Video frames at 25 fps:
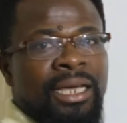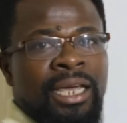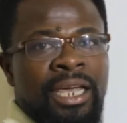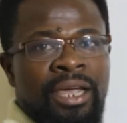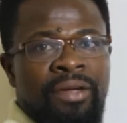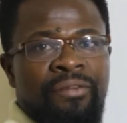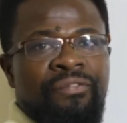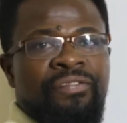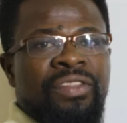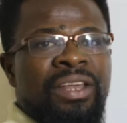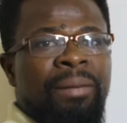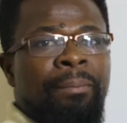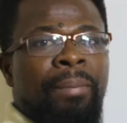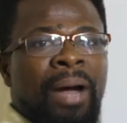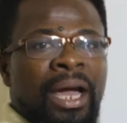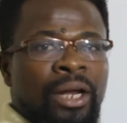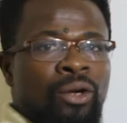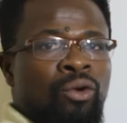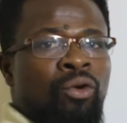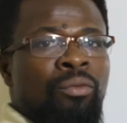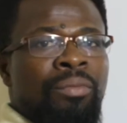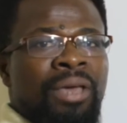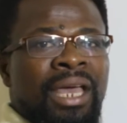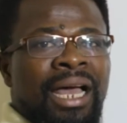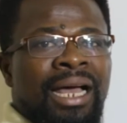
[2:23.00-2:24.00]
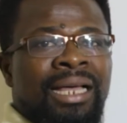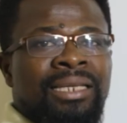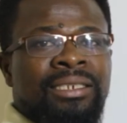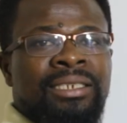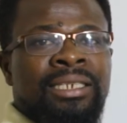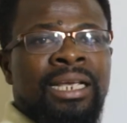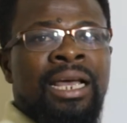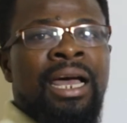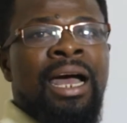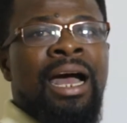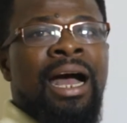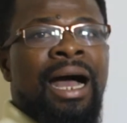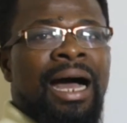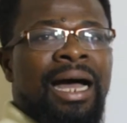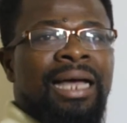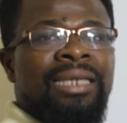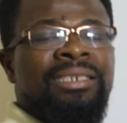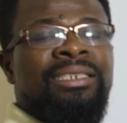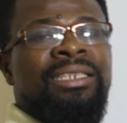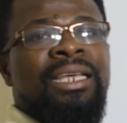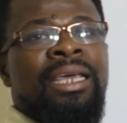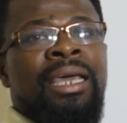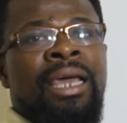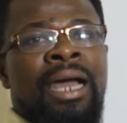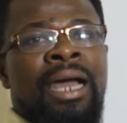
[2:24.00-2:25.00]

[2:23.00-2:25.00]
if the binomials has a